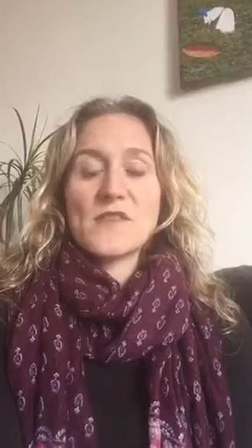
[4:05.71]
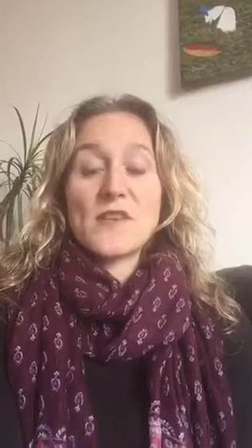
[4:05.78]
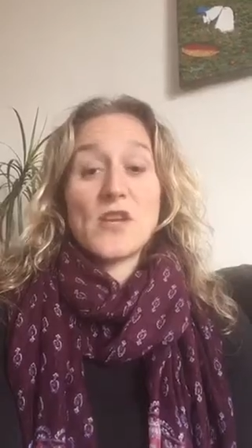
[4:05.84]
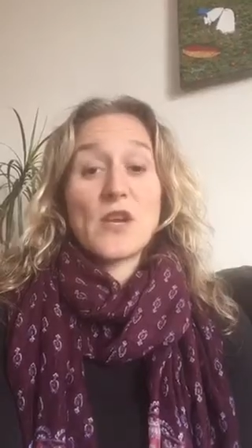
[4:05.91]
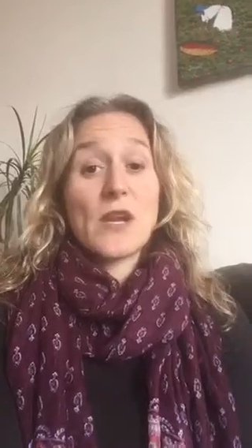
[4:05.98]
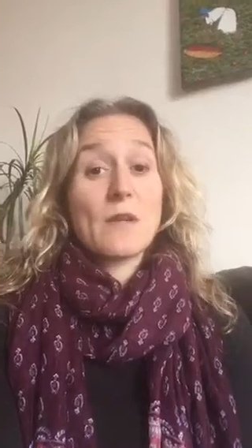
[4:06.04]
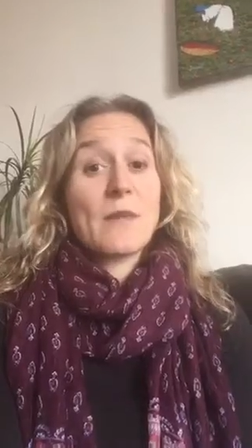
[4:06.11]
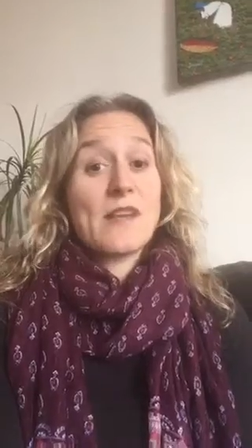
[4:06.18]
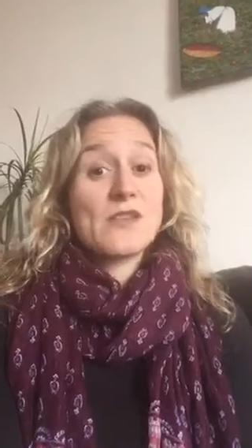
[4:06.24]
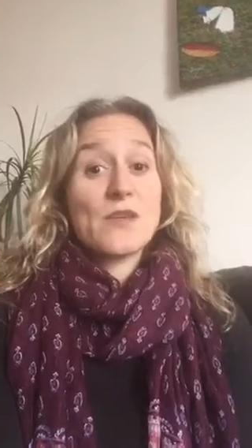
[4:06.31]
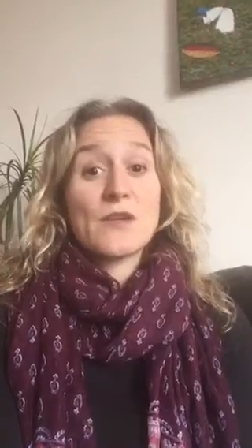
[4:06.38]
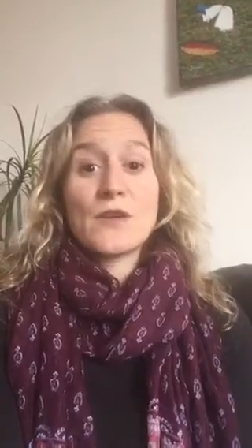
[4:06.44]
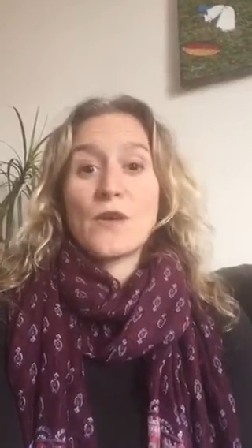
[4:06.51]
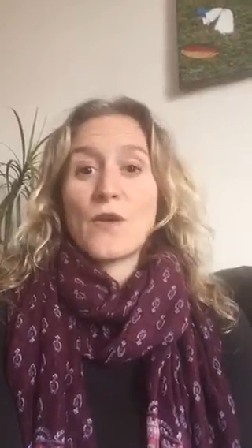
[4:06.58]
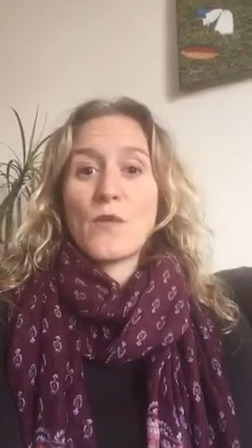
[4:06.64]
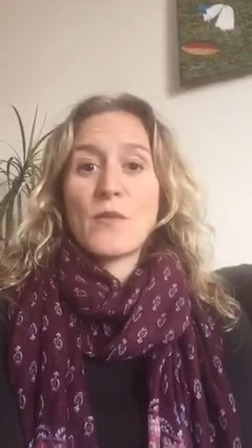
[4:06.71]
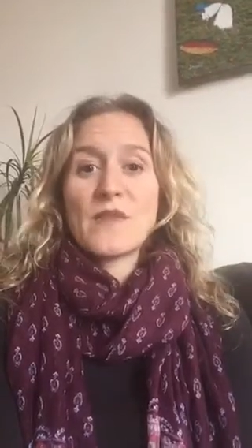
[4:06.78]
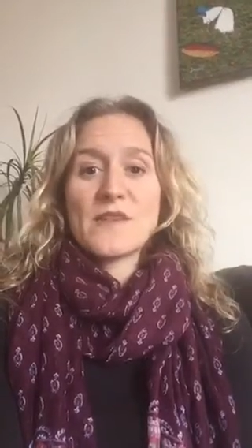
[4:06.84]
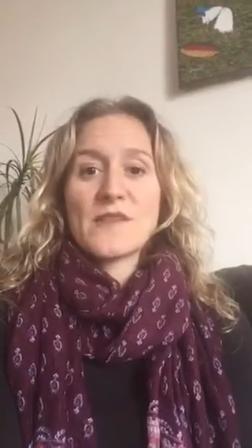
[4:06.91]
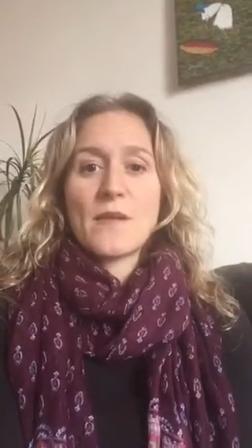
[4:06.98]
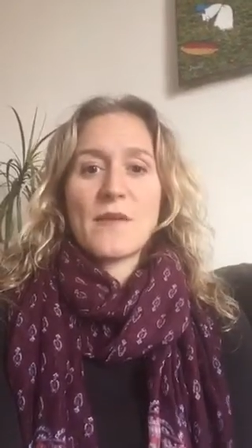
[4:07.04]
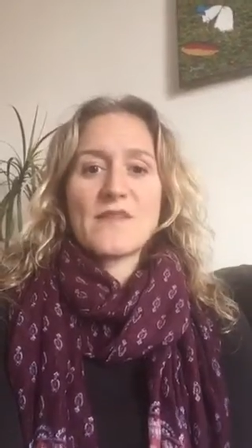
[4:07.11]
So you can imagine, by
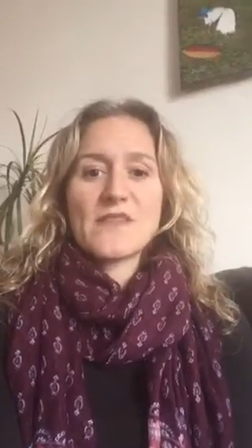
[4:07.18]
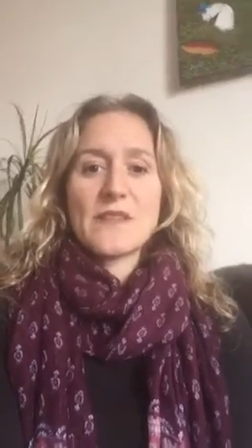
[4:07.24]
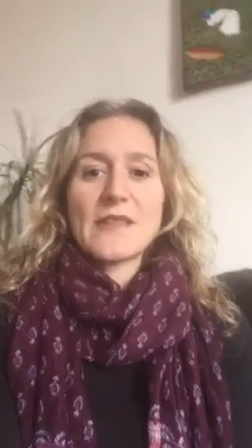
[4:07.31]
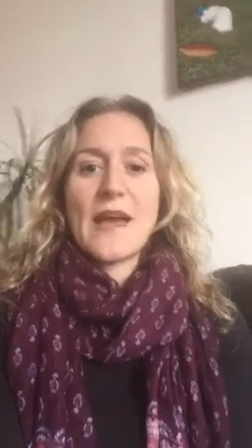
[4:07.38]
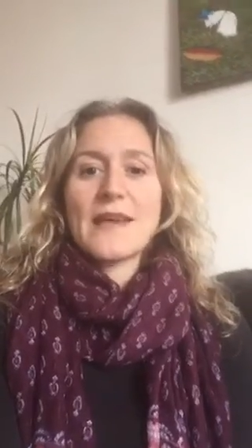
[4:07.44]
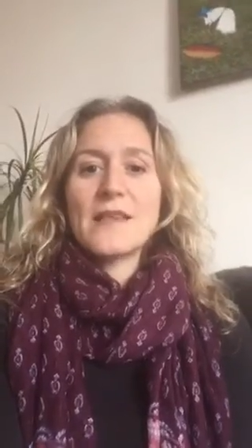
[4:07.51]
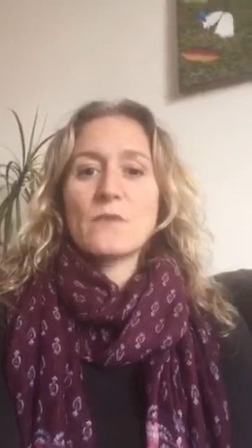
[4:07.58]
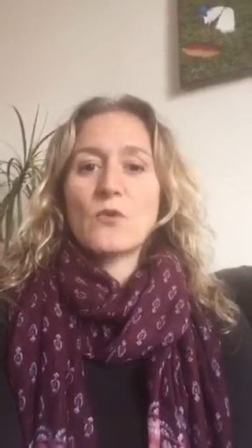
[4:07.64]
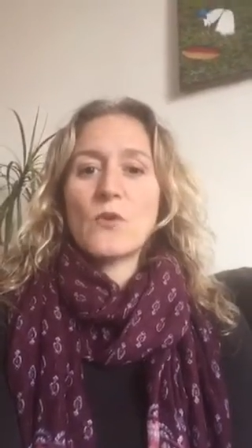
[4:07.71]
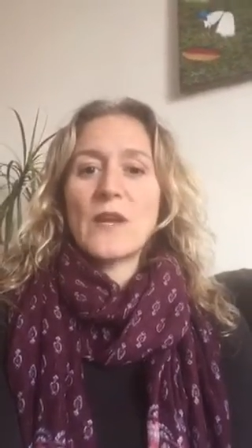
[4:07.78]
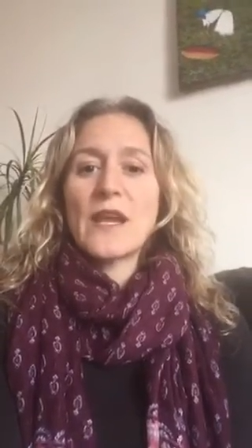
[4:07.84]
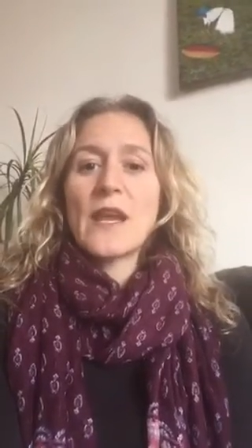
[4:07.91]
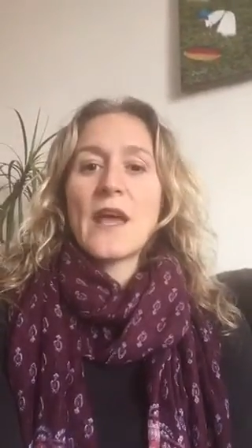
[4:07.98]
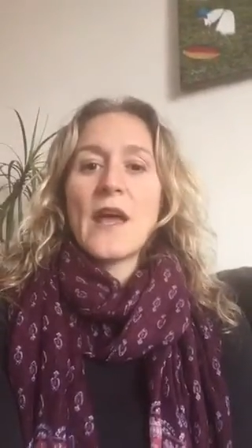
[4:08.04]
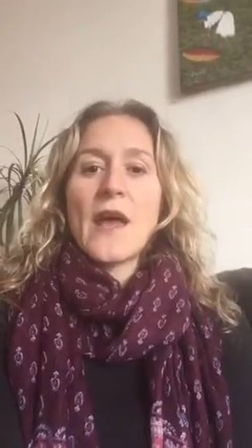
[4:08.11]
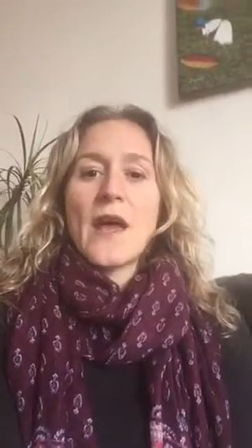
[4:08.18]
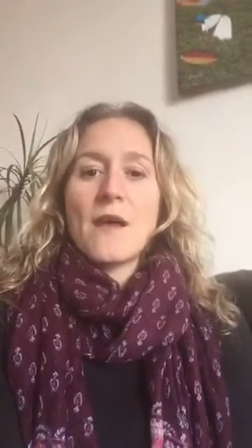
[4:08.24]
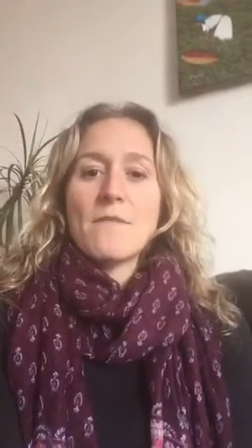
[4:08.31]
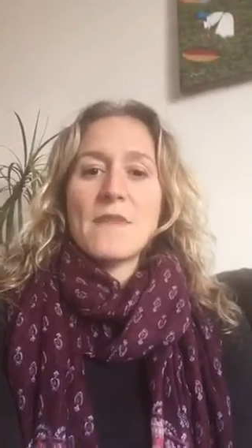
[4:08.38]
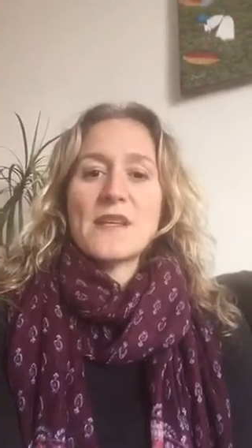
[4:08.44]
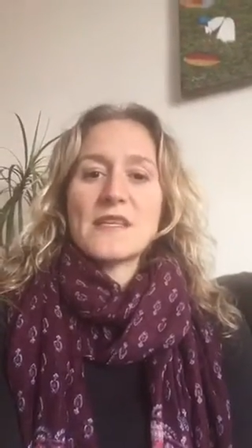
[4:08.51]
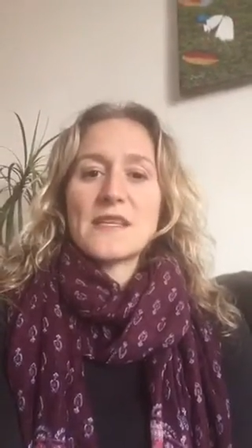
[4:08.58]
the time I've done that in the morning
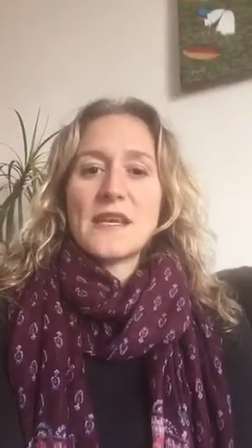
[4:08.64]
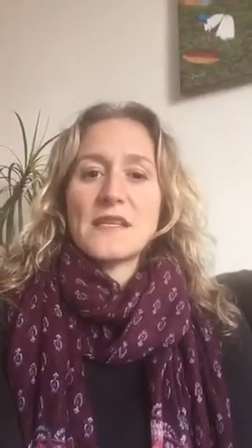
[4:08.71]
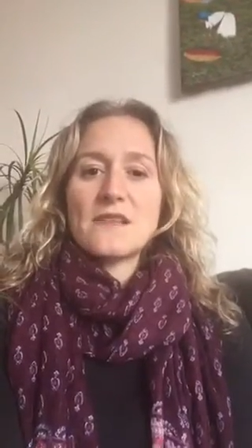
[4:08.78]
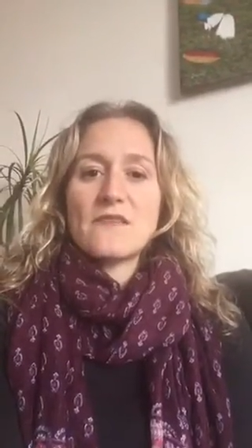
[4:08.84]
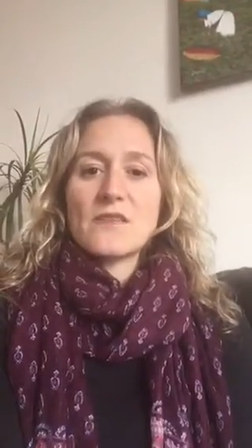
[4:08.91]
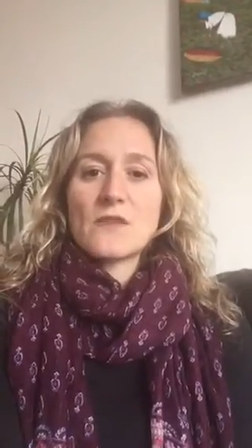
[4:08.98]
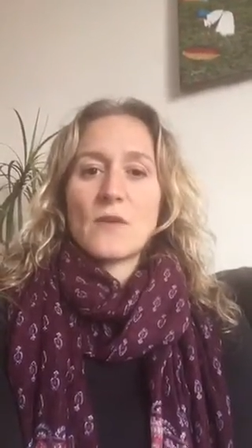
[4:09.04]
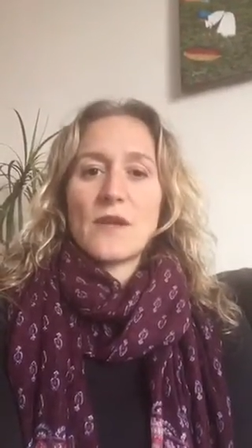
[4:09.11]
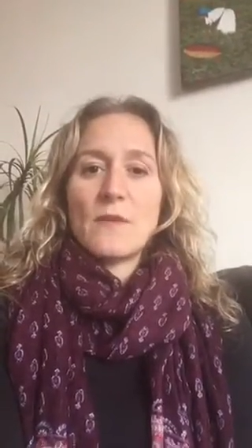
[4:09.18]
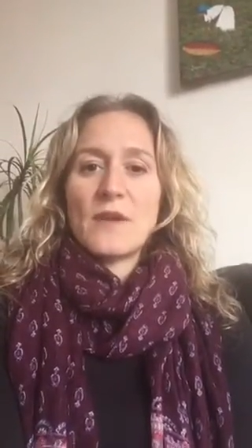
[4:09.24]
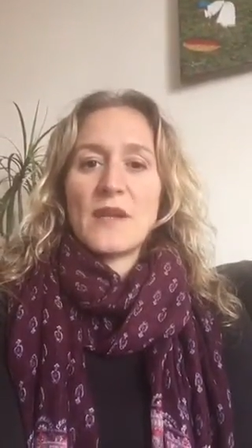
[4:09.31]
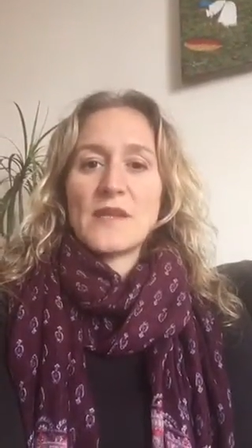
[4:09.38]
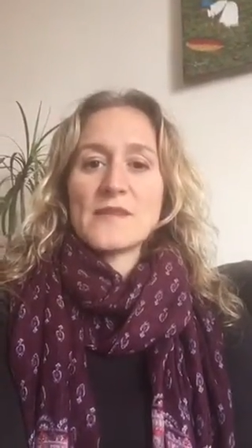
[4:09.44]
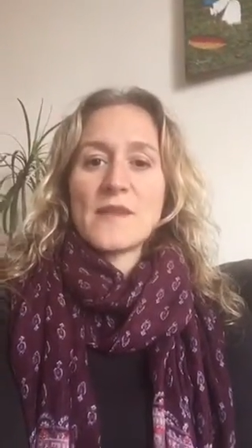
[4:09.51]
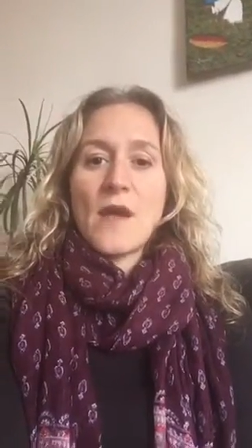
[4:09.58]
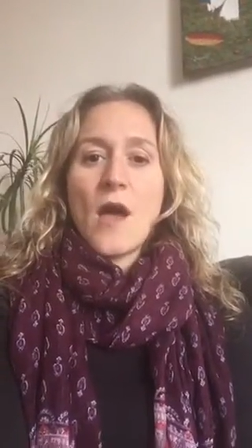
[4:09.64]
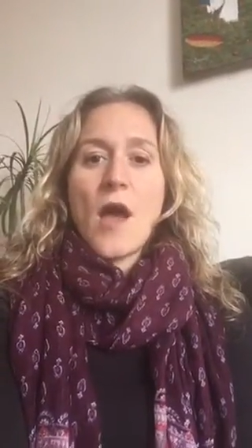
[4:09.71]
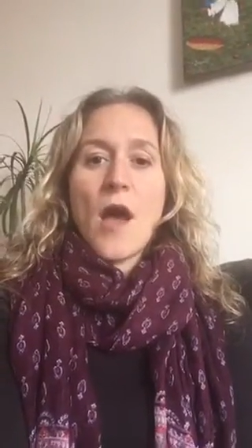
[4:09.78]
and meditated for 20 minutes,